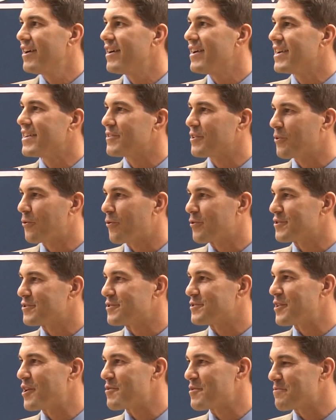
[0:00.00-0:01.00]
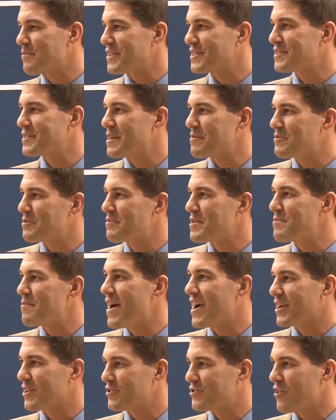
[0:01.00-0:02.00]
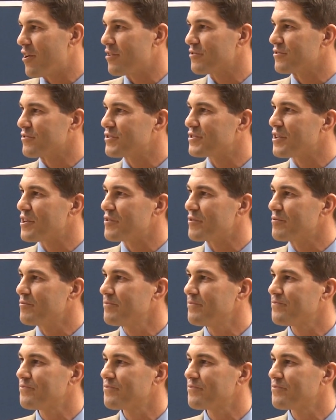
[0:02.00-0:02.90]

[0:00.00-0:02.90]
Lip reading: And the Lord's determined my step to be back at Charleston Southern.